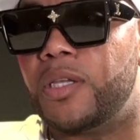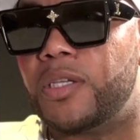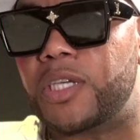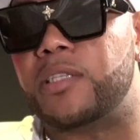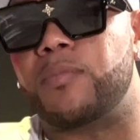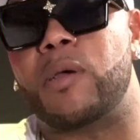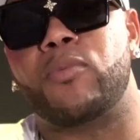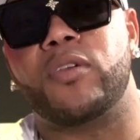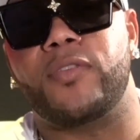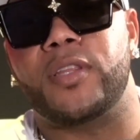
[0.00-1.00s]
Shout out to my
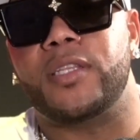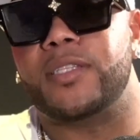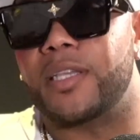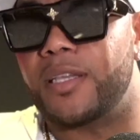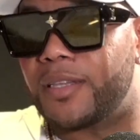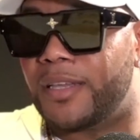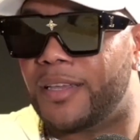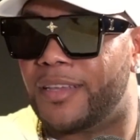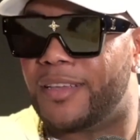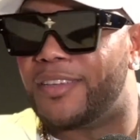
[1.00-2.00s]
boy 50 Cent.
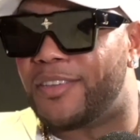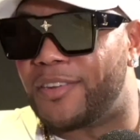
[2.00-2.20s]
You know,